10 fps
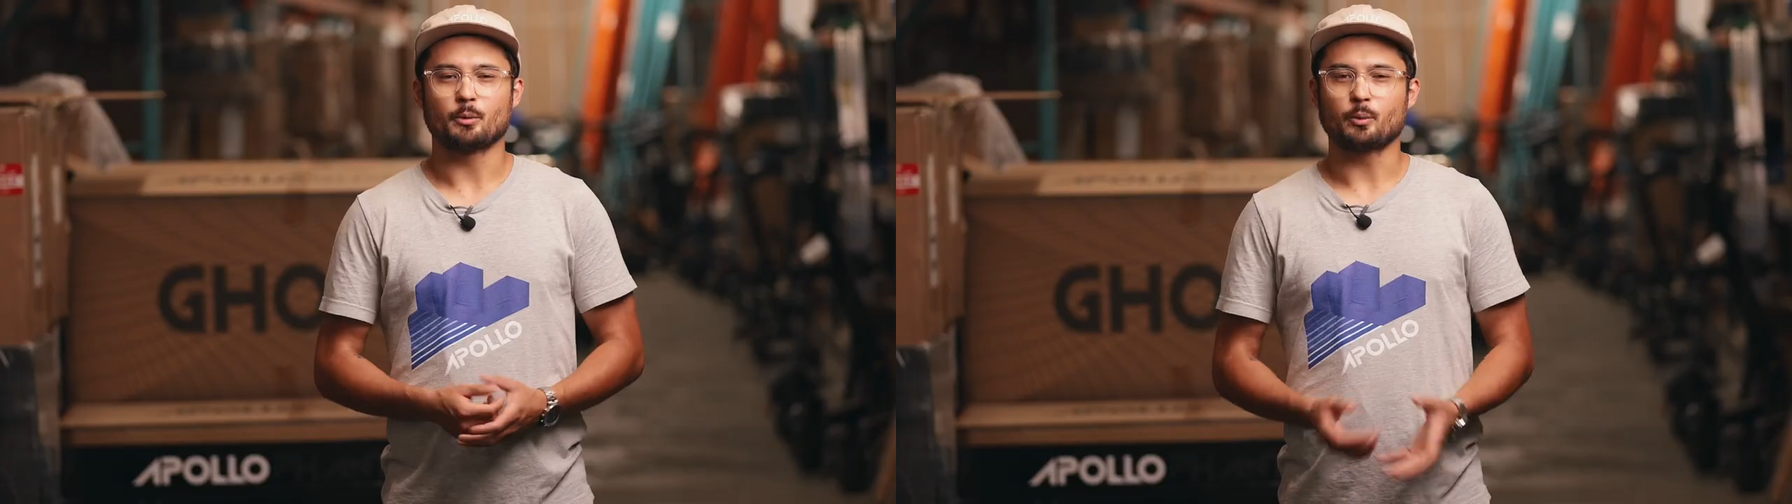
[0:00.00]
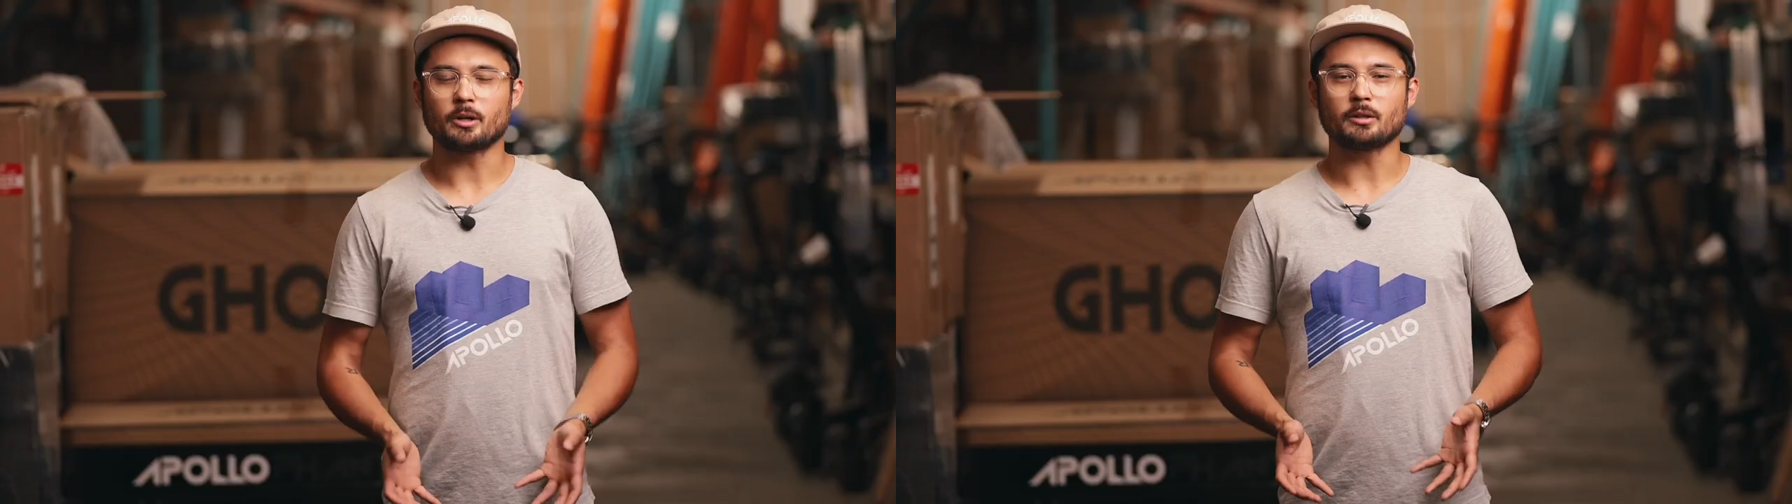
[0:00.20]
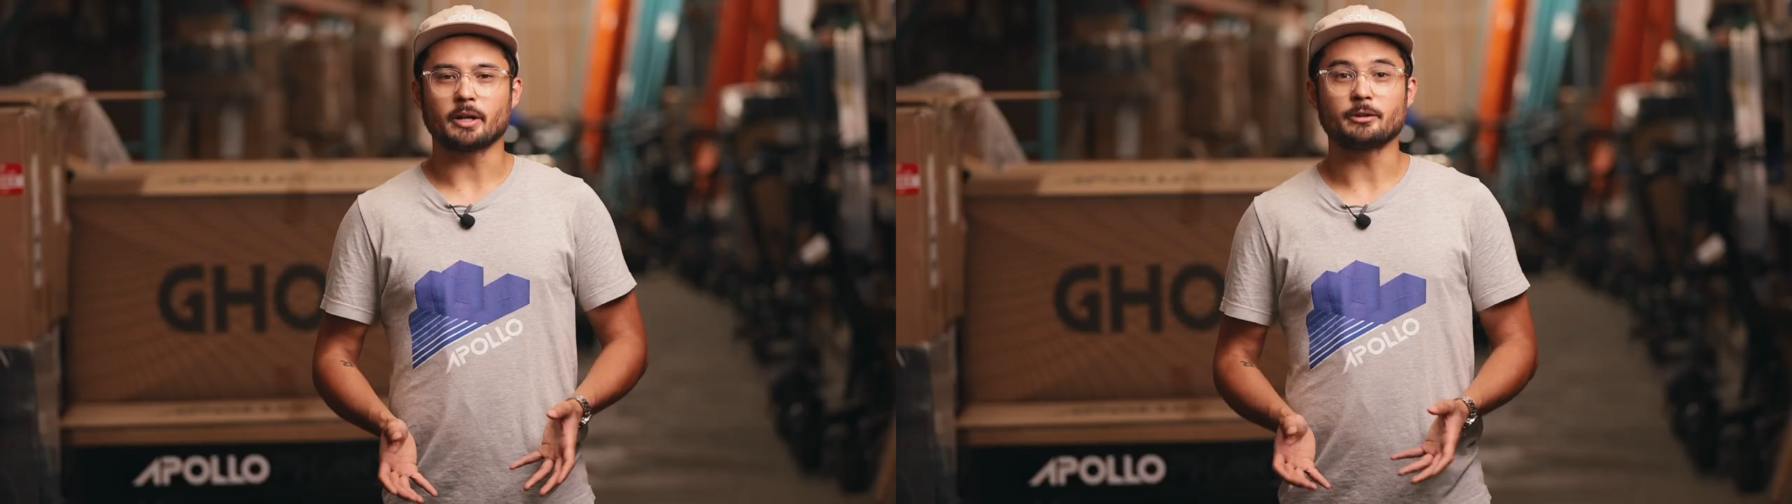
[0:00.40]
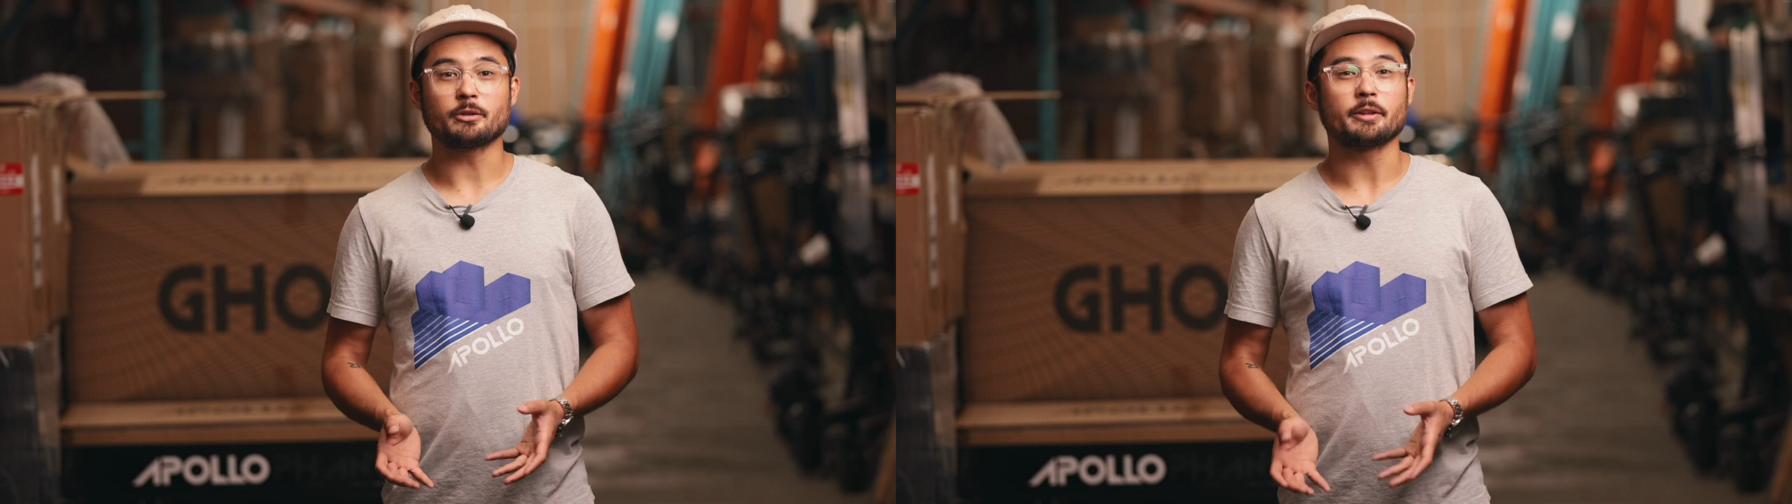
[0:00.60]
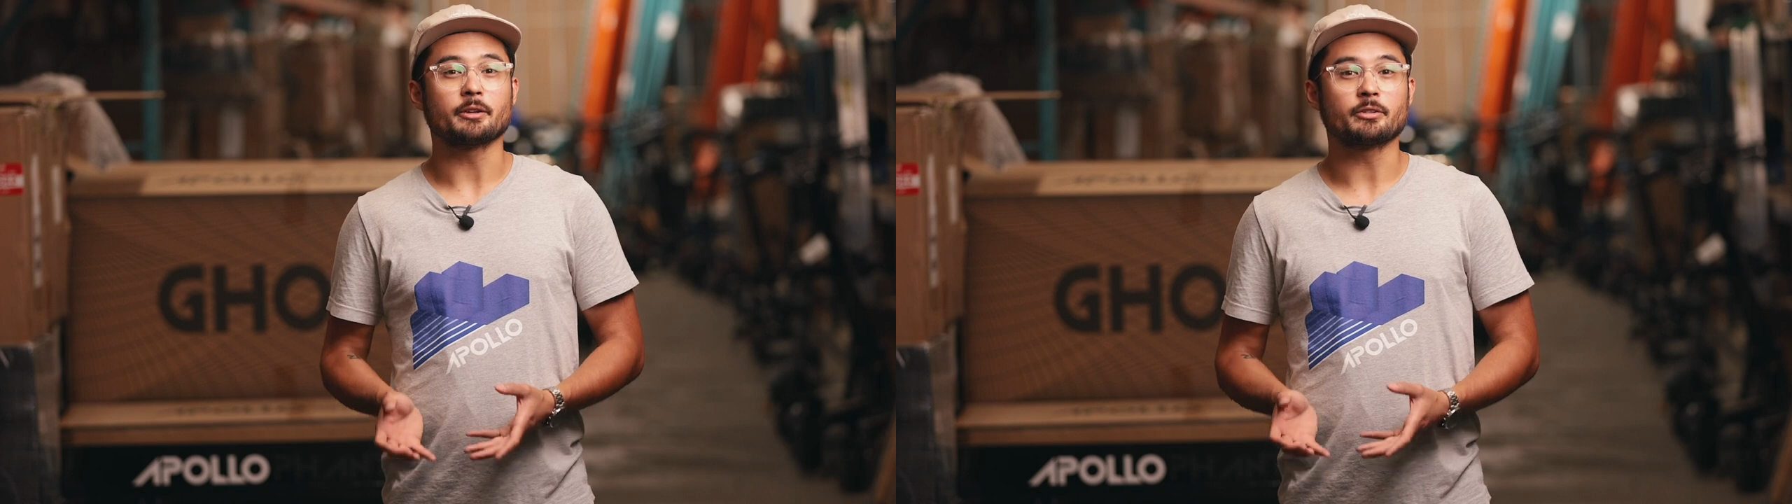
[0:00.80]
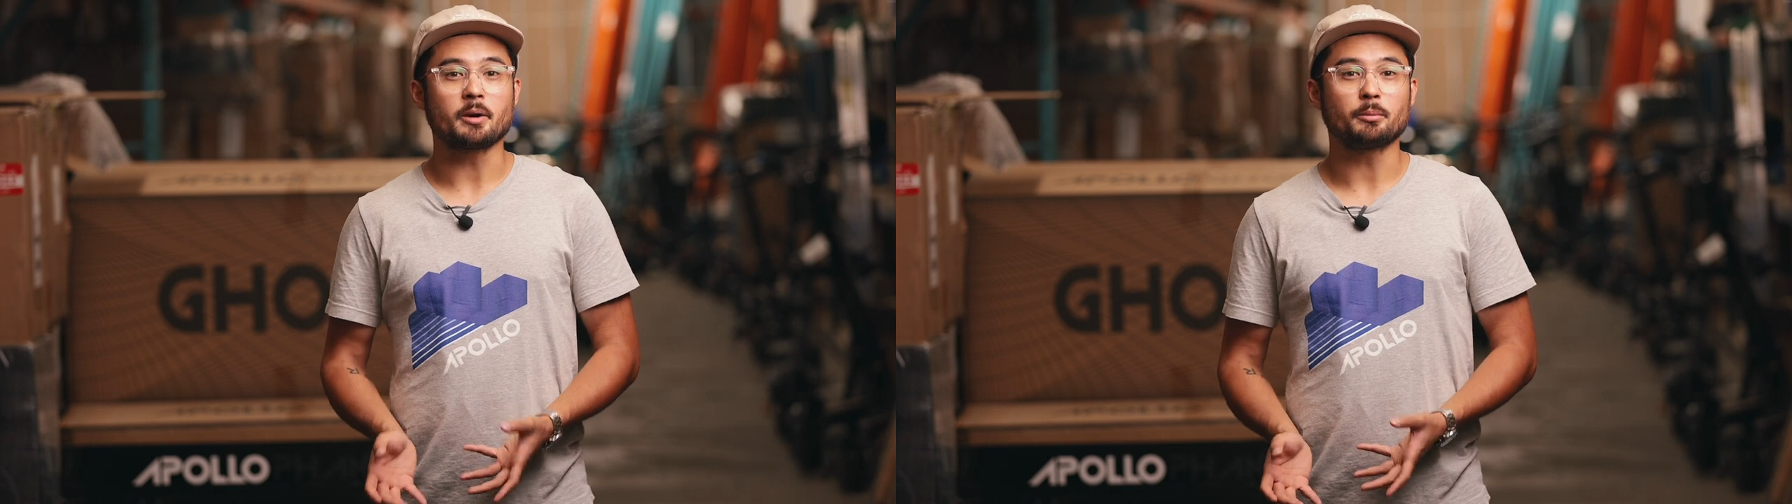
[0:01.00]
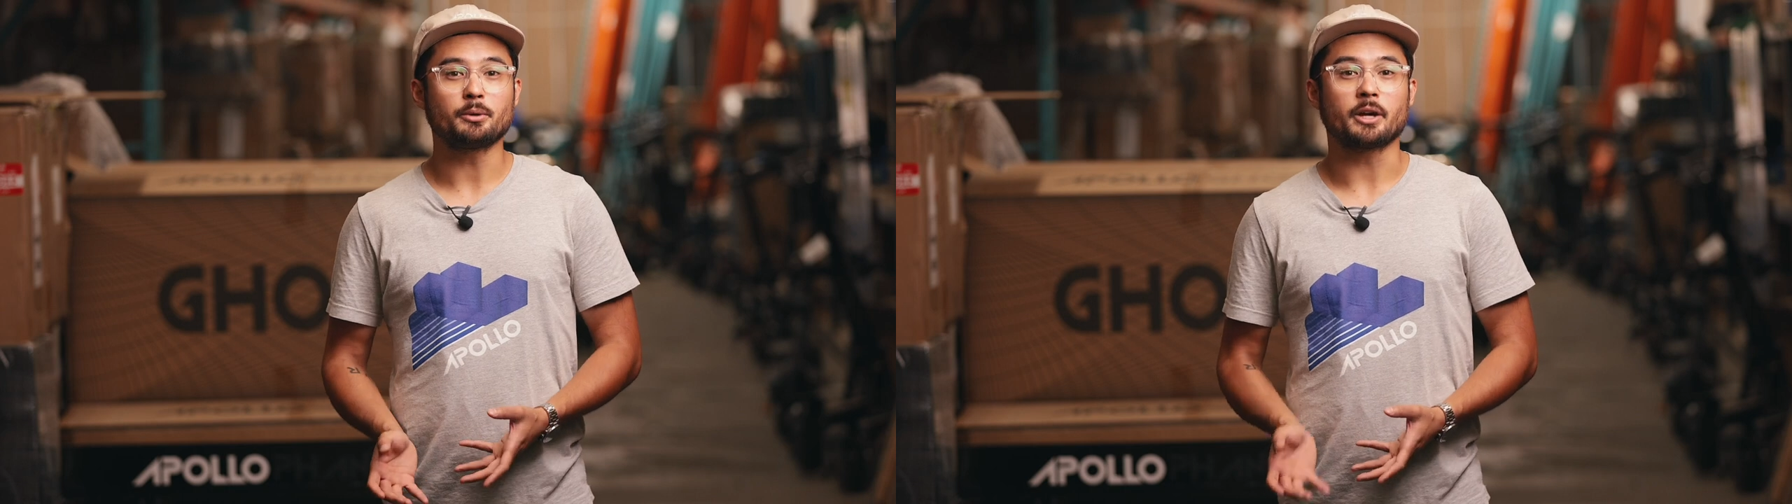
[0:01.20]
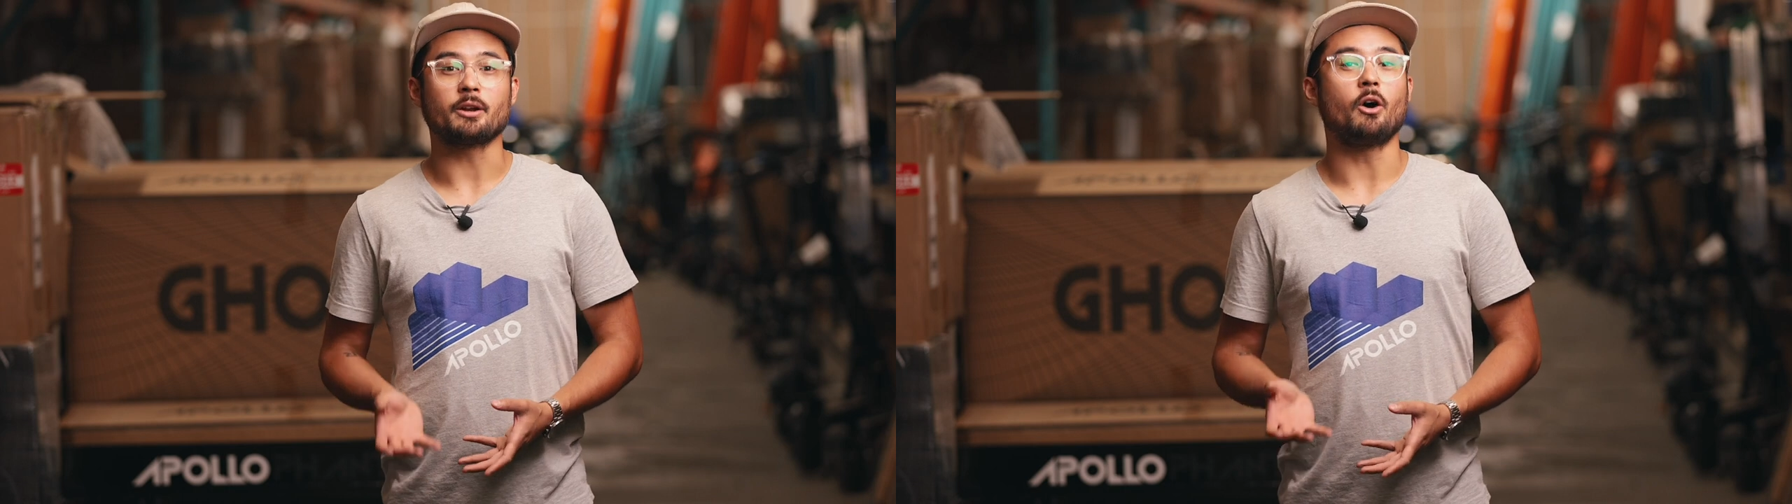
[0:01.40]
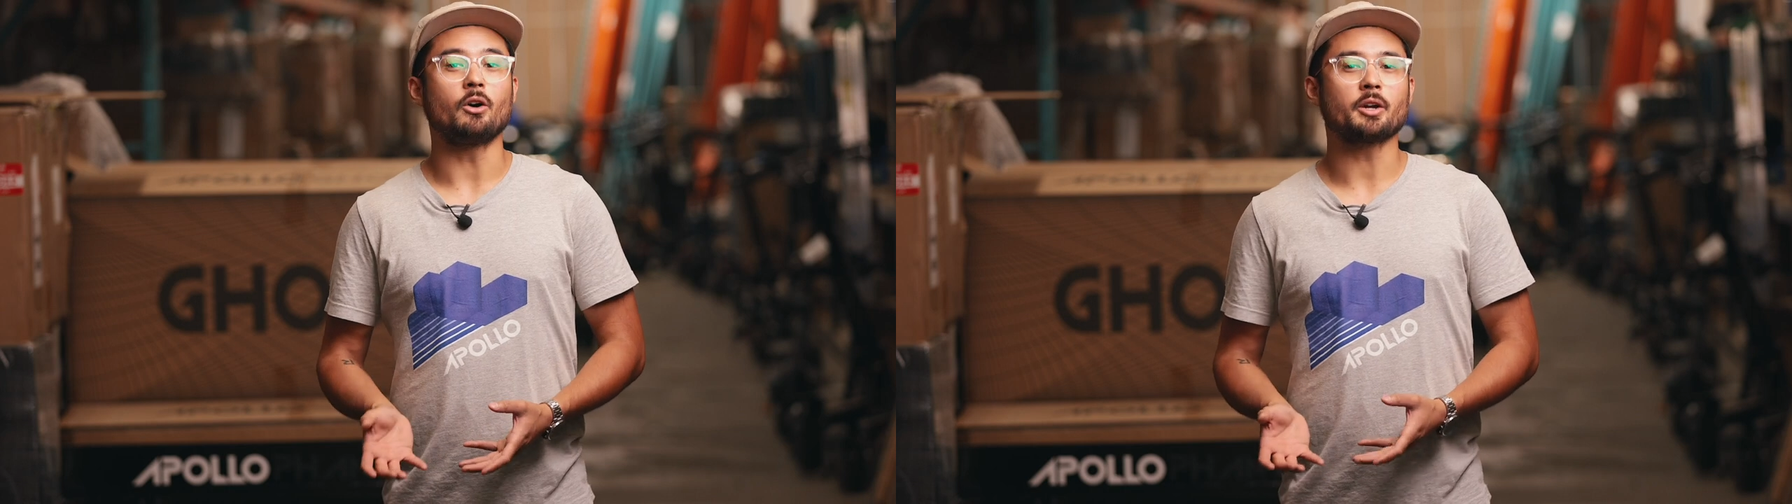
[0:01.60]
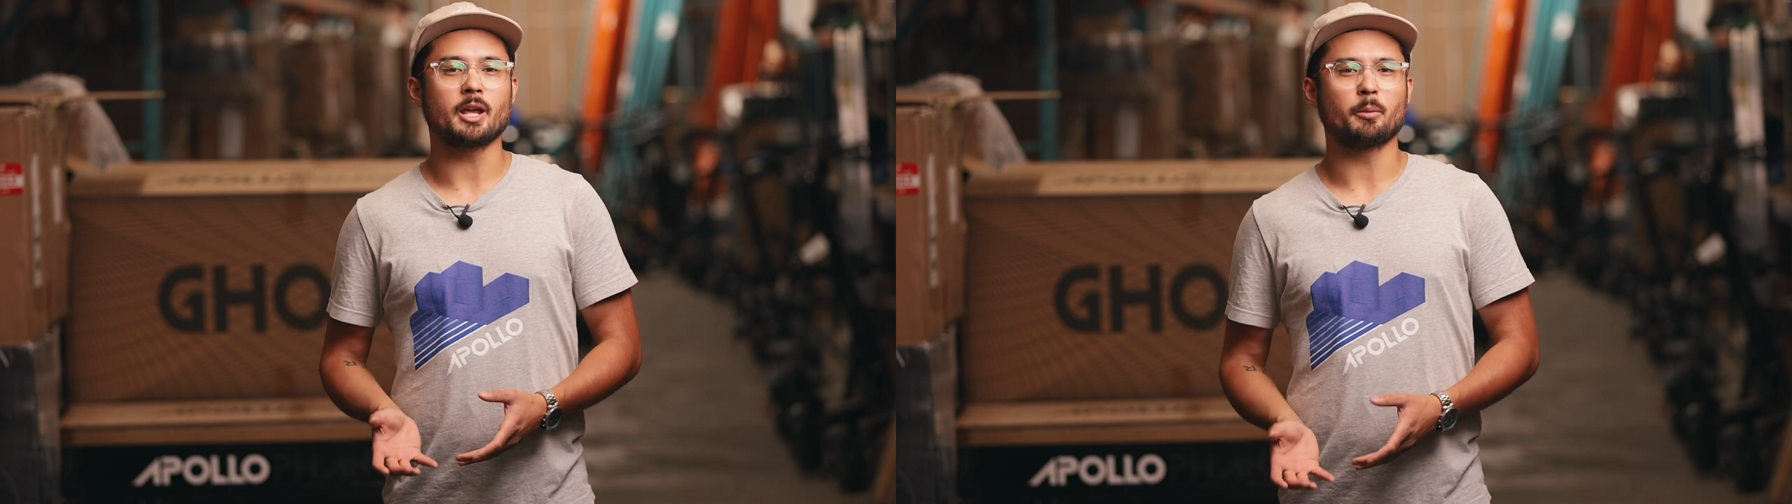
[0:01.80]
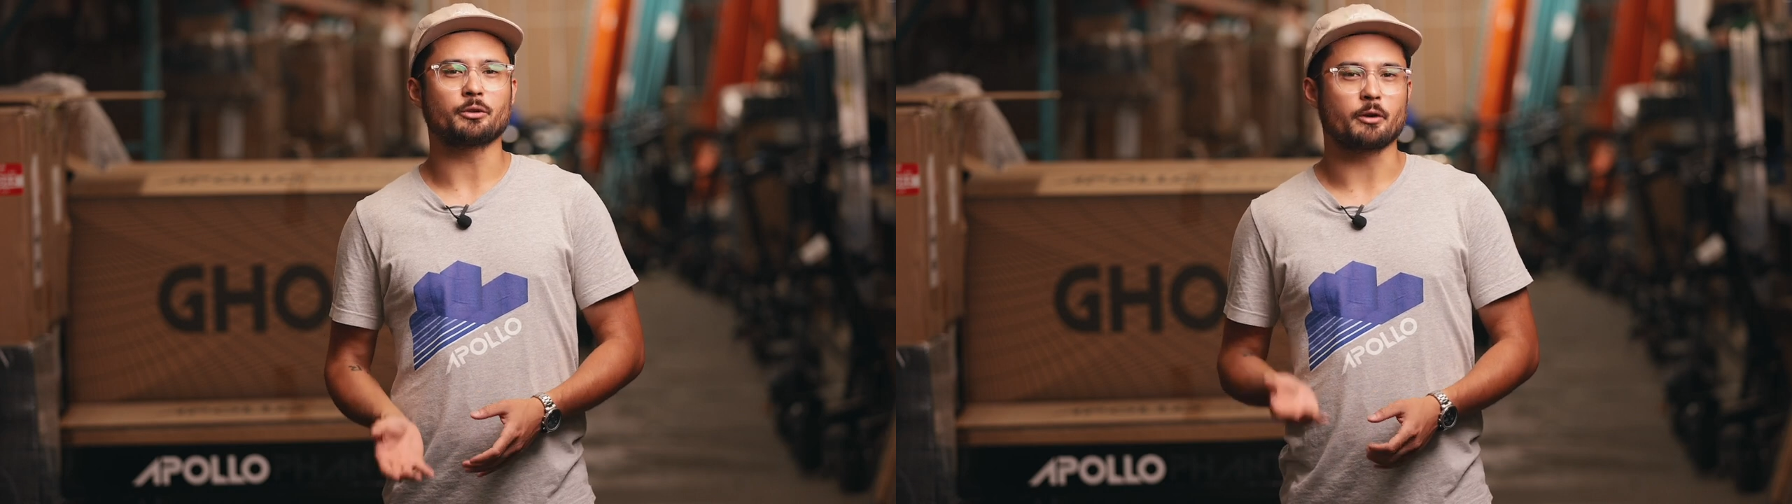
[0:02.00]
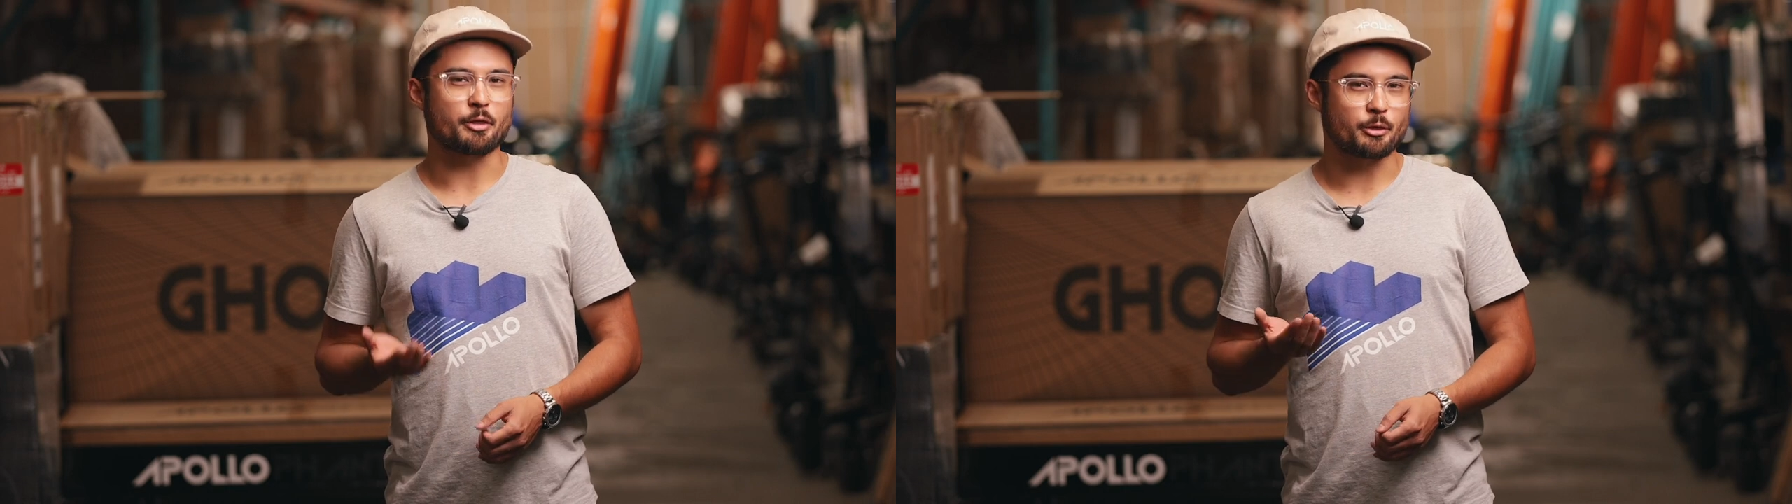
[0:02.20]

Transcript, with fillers: The rear lights are then assembled and all cables are